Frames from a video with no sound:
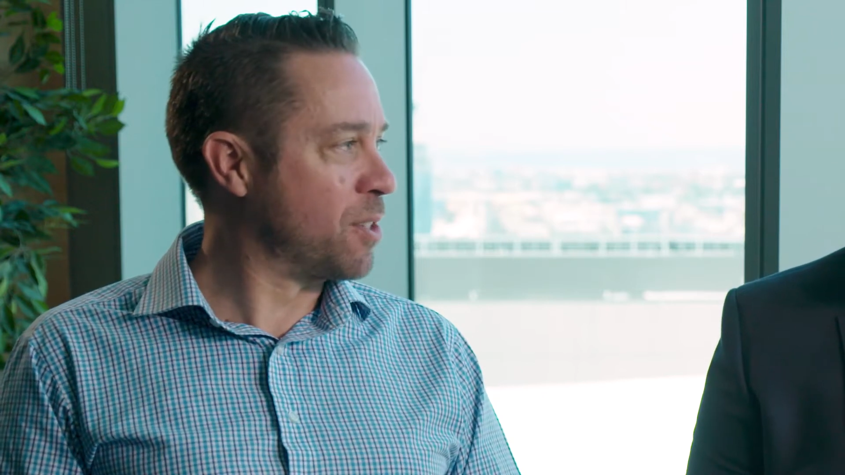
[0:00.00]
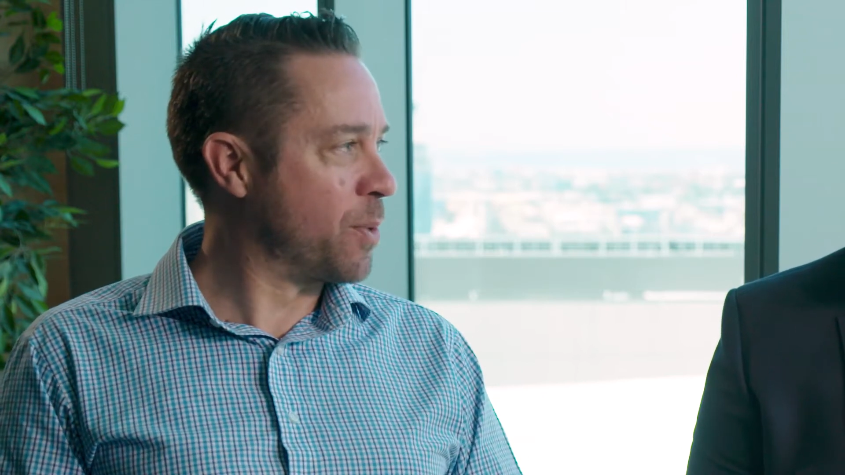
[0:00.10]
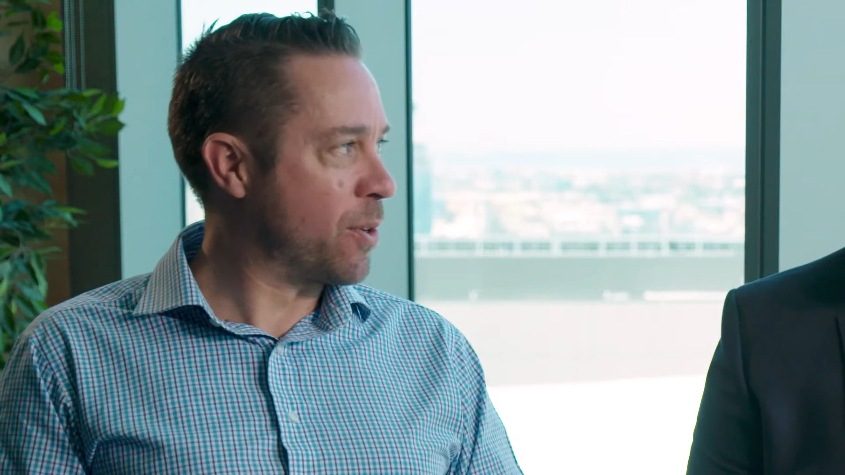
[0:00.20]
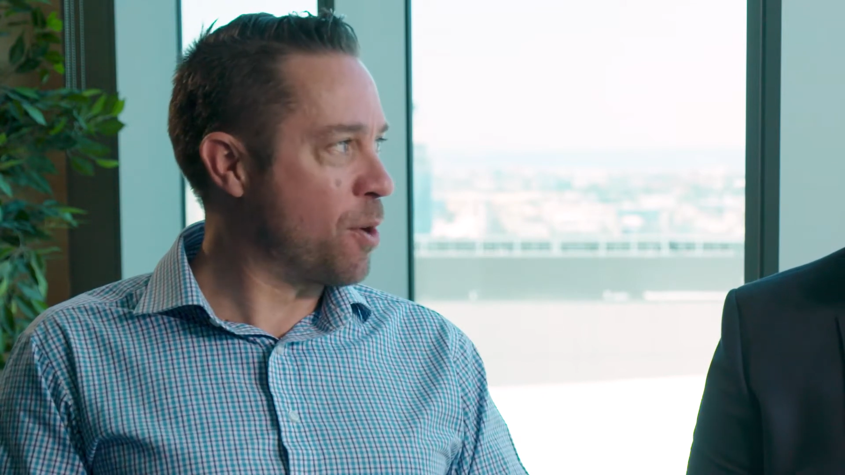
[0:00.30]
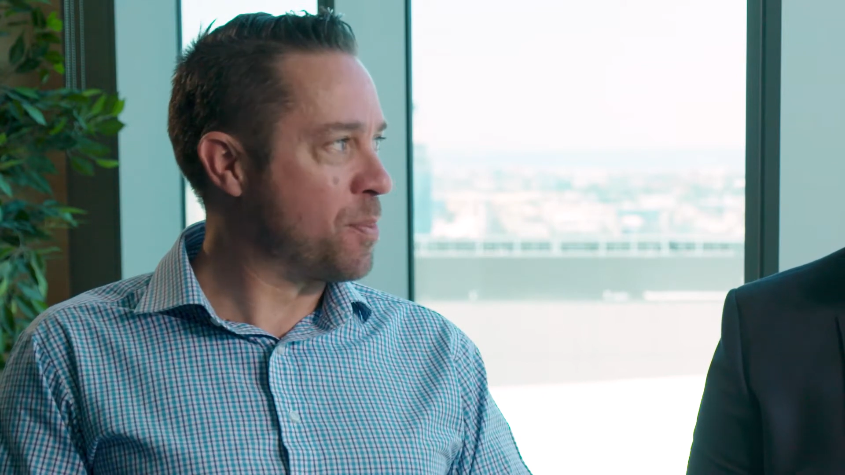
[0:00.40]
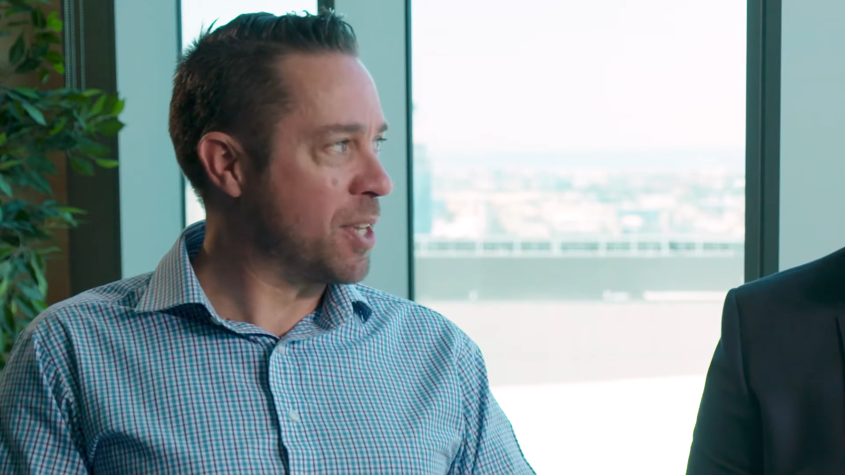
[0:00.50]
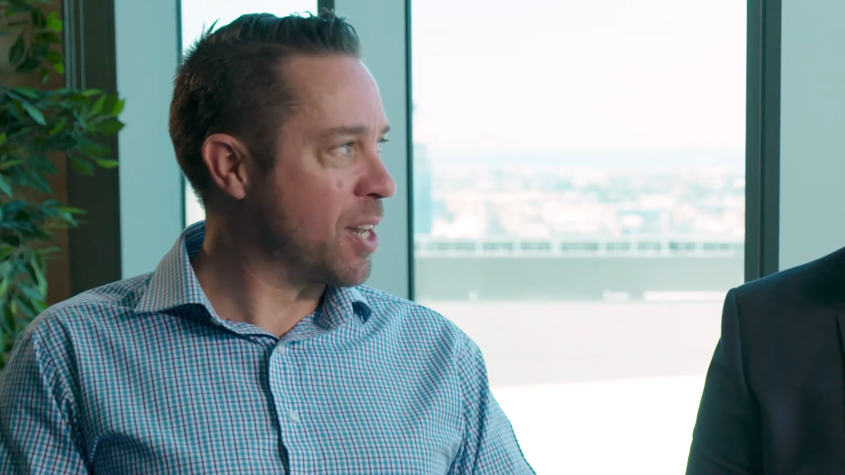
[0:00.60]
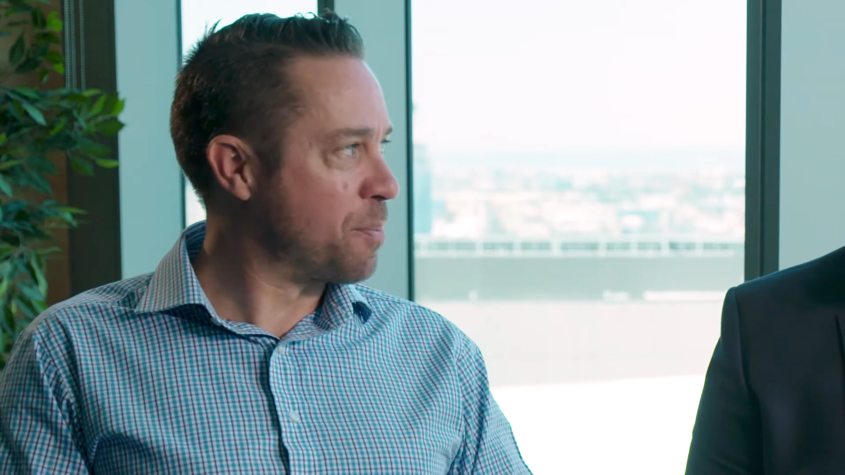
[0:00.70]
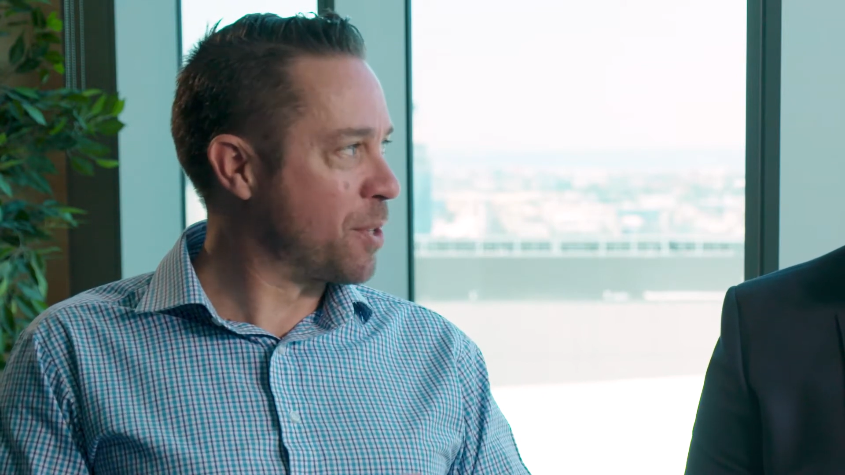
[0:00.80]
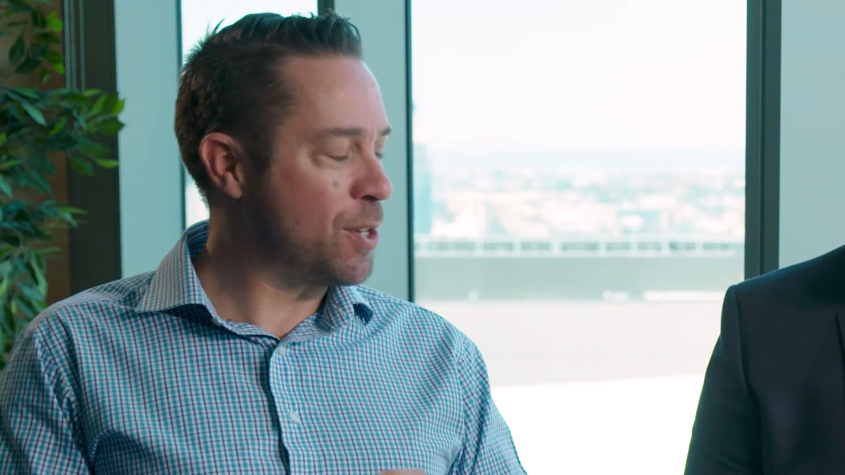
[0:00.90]
that we're opening
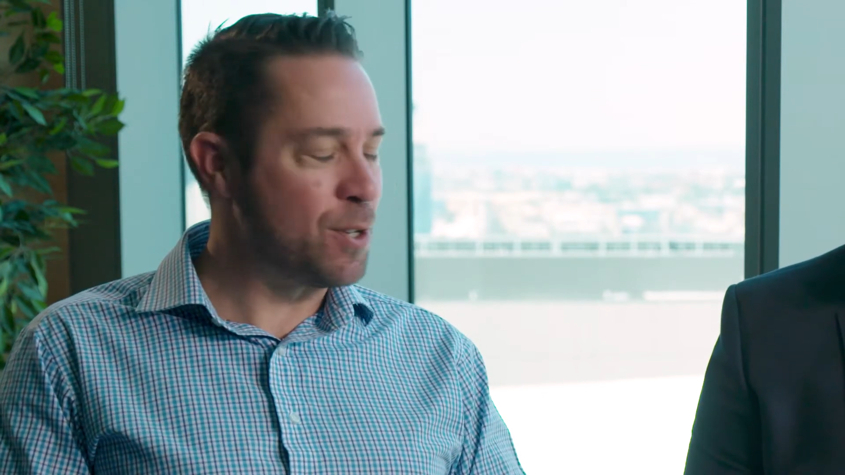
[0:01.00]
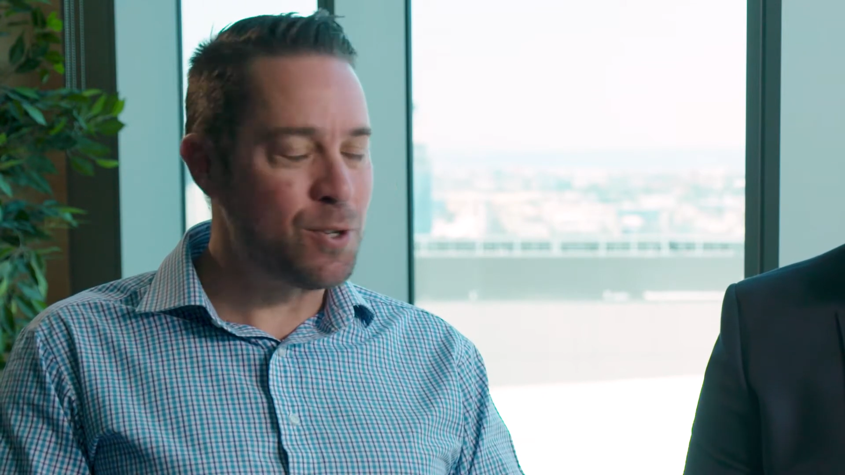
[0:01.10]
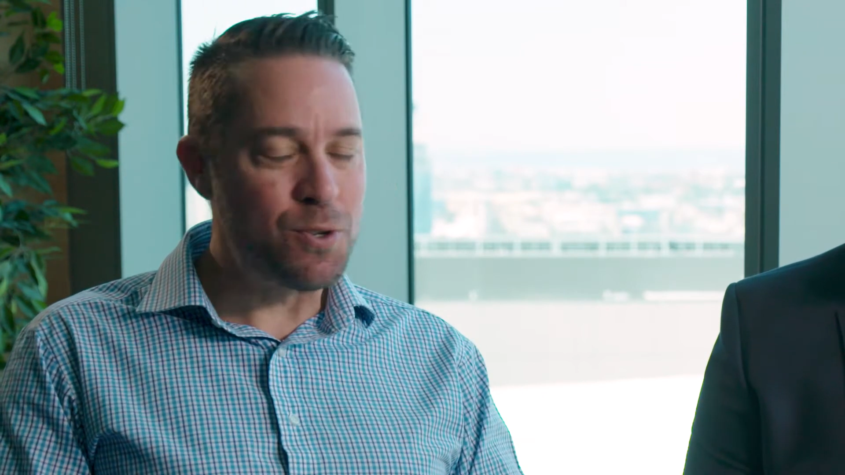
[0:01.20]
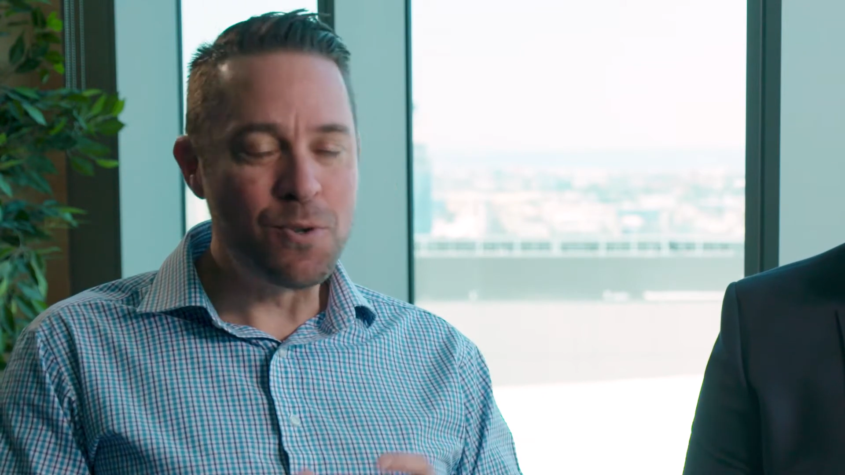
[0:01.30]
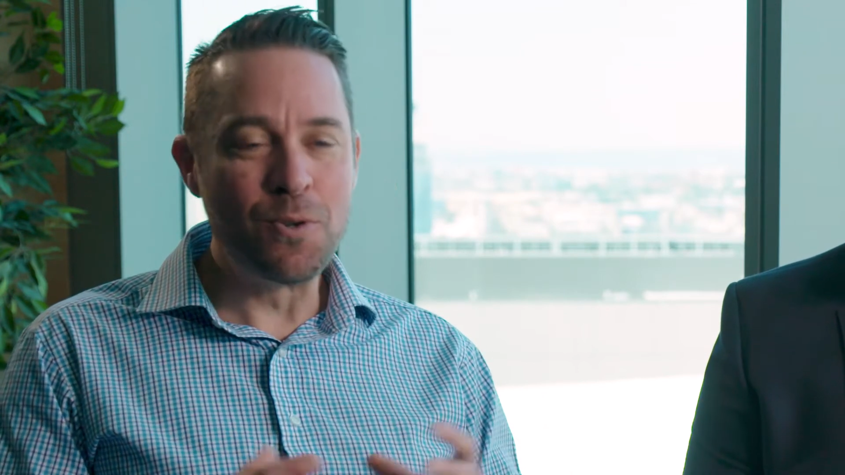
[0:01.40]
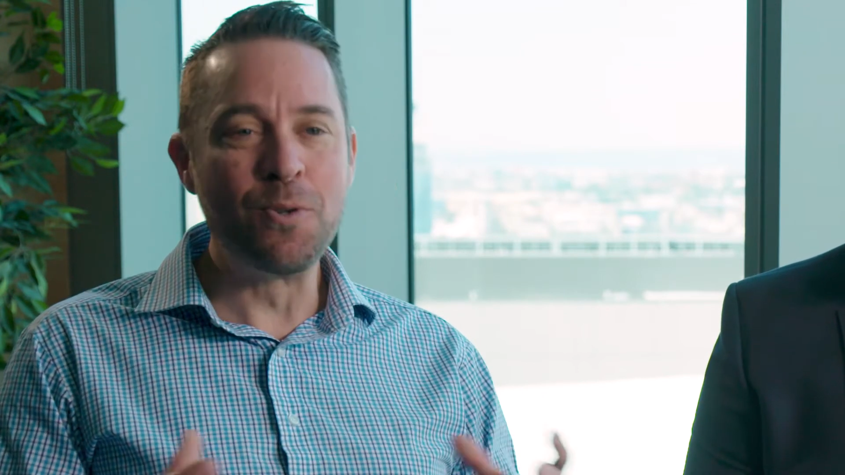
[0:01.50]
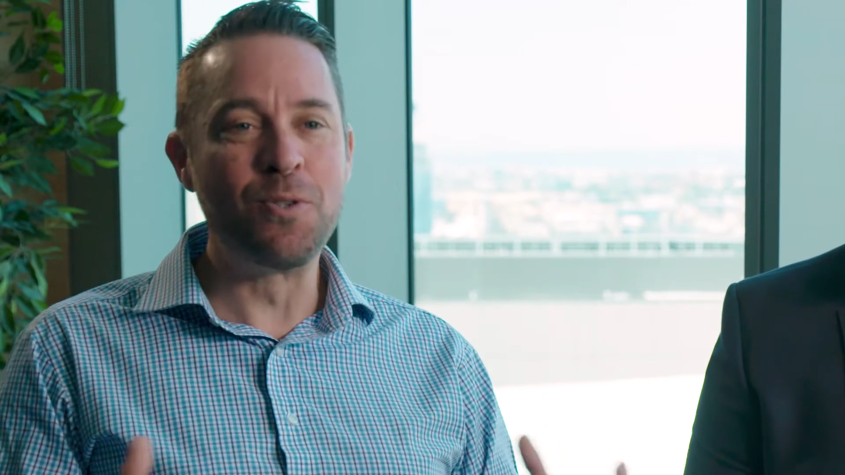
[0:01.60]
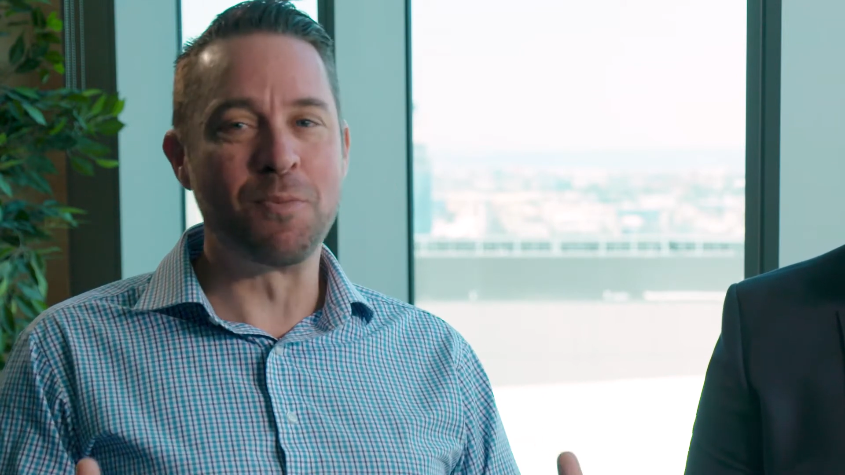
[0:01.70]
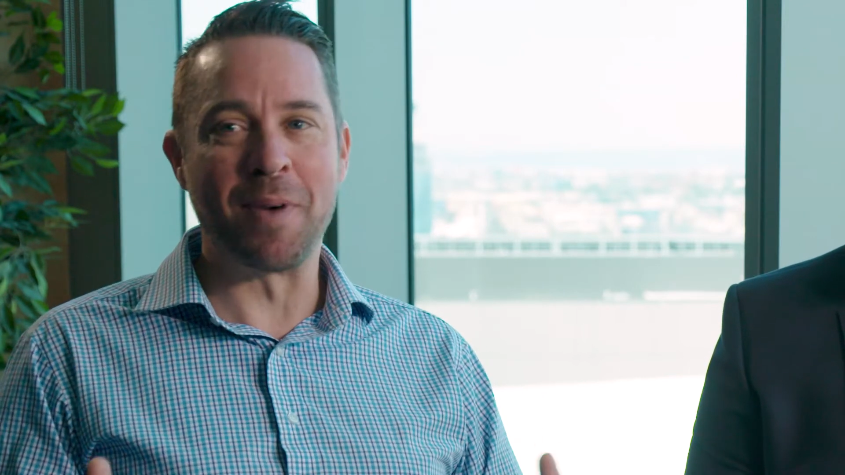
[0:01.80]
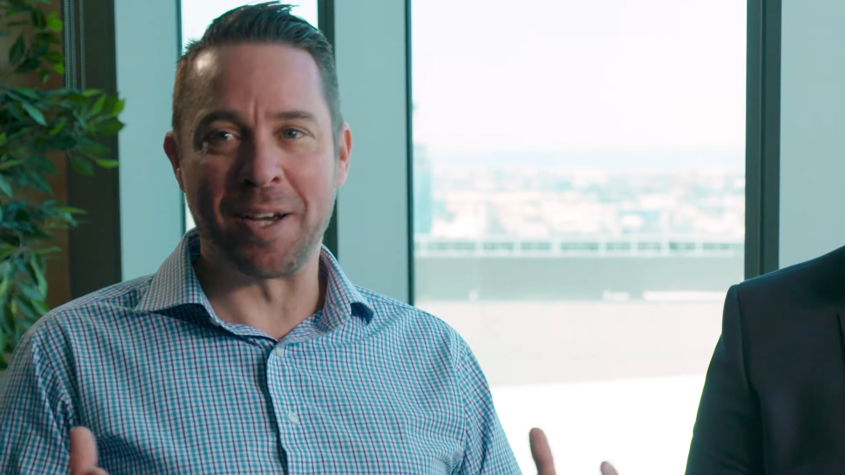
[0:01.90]
up a
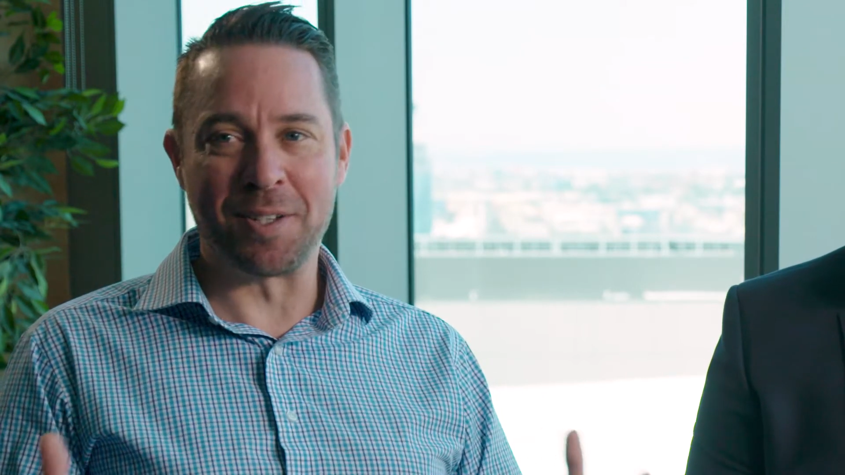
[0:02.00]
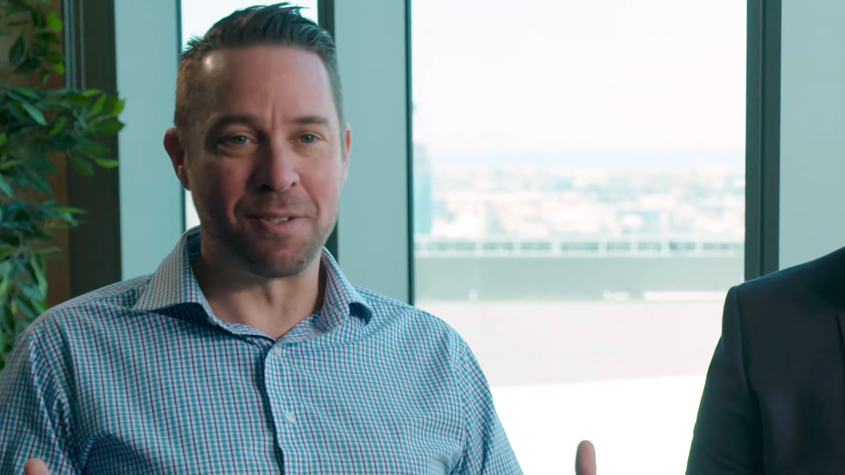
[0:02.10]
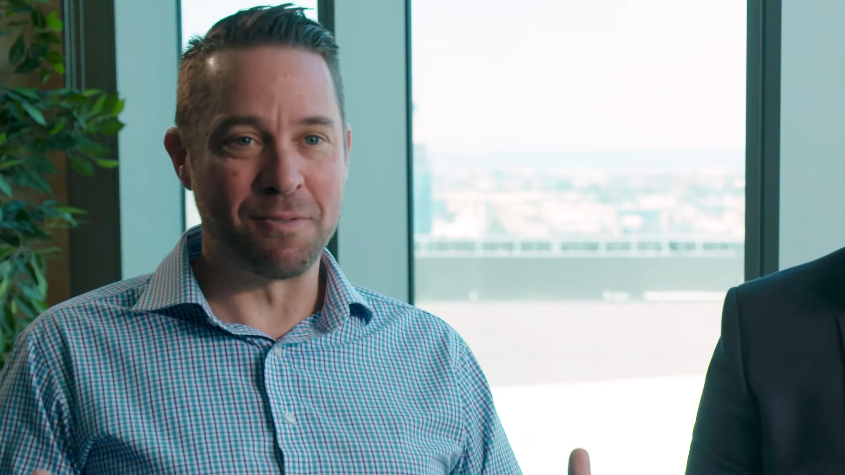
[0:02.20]
huge amount of,